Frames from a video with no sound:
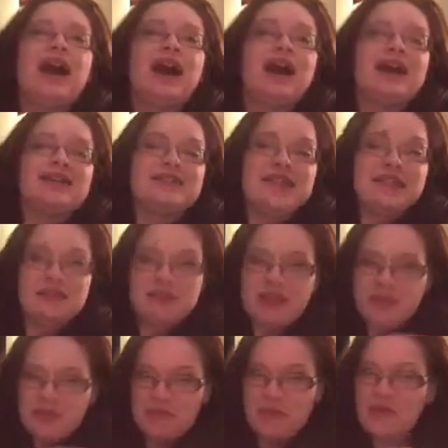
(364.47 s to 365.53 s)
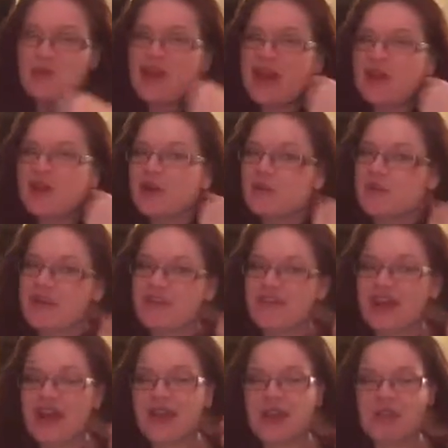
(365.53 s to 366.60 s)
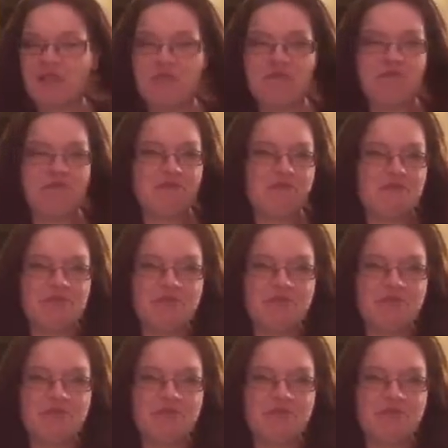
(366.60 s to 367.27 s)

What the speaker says: I tend to be a little bit more quieter, but if I'm